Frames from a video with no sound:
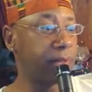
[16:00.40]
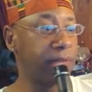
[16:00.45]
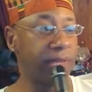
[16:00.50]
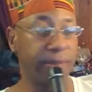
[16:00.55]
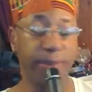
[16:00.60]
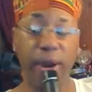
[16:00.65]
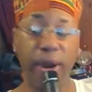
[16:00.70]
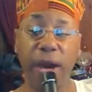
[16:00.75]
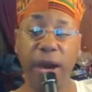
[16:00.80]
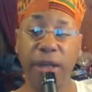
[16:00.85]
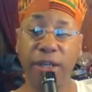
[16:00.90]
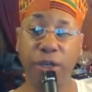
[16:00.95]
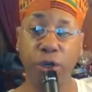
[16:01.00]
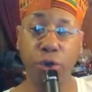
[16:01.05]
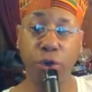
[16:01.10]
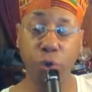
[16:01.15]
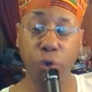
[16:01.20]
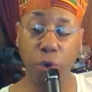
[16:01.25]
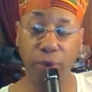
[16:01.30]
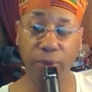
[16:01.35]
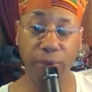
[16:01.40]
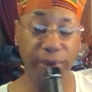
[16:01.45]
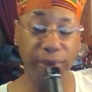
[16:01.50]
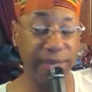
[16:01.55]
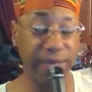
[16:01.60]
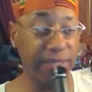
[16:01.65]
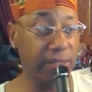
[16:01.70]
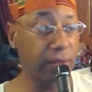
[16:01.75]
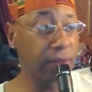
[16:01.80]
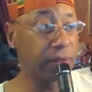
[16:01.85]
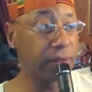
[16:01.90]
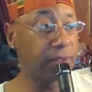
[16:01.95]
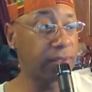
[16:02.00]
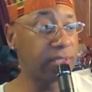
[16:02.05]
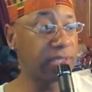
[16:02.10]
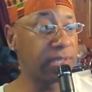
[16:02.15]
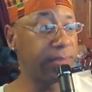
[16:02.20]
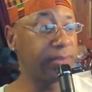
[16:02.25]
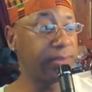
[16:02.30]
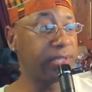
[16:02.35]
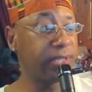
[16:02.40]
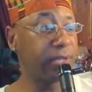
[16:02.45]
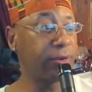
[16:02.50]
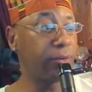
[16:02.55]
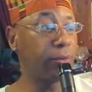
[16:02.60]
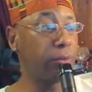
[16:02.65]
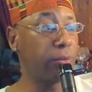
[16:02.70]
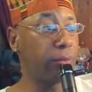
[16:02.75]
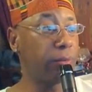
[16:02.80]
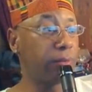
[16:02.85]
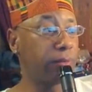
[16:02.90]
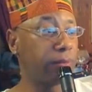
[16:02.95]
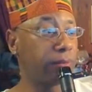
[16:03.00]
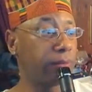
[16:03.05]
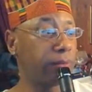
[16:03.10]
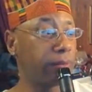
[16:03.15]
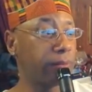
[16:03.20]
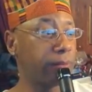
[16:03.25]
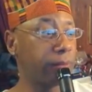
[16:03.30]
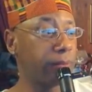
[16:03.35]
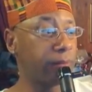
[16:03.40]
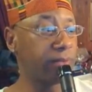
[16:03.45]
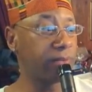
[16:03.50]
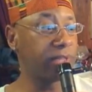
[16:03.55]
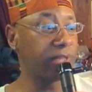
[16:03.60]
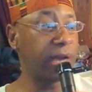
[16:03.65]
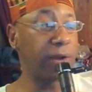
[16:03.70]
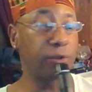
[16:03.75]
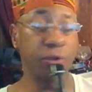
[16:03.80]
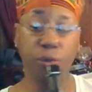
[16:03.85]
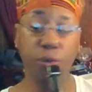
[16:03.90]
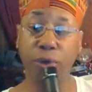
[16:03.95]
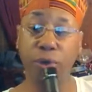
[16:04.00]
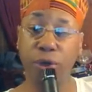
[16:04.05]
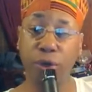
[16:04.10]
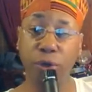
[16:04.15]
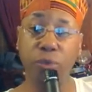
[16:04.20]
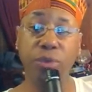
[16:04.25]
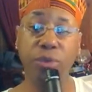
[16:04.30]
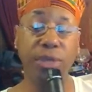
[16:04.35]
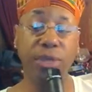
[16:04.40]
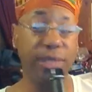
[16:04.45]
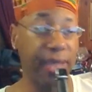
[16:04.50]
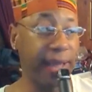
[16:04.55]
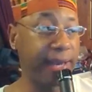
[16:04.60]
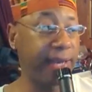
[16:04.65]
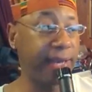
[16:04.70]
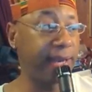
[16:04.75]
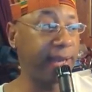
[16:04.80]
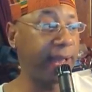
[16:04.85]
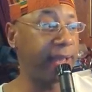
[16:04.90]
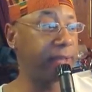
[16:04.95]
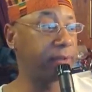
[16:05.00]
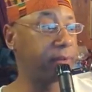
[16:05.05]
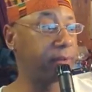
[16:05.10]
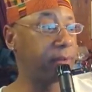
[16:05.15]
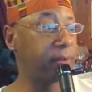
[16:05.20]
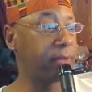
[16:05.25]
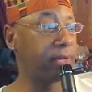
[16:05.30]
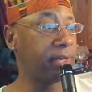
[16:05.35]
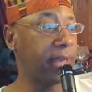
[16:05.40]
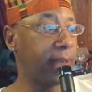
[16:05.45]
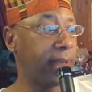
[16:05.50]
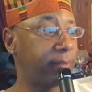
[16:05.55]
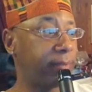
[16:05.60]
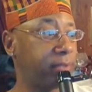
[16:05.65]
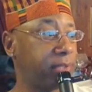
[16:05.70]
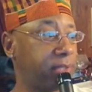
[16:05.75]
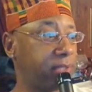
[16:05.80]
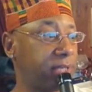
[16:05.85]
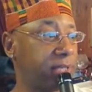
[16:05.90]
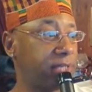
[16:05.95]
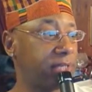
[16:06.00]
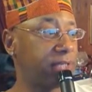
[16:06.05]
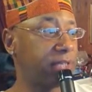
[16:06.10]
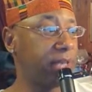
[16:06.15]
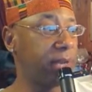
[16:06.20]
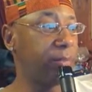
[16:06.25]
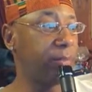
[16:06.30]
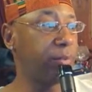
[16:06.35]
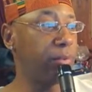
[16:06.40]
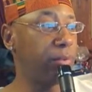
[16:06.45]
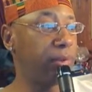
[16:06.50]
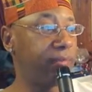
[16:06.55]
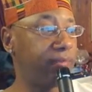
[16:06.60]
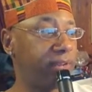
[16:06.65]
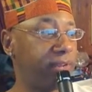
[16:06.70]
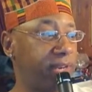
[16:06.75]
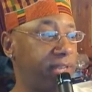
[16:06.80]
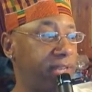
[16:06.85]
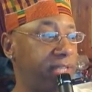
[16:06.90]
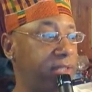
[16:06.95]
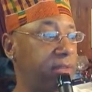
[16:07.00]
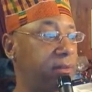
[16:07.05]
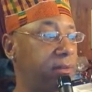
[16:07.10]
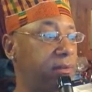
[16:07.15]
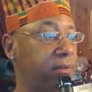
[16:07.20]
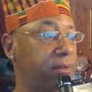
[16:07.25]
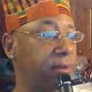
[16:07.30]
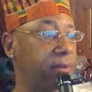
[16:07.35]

It's part of the Northwest Semitic group, which also includes the Canaanite languages such as Hebrew and Phoenician.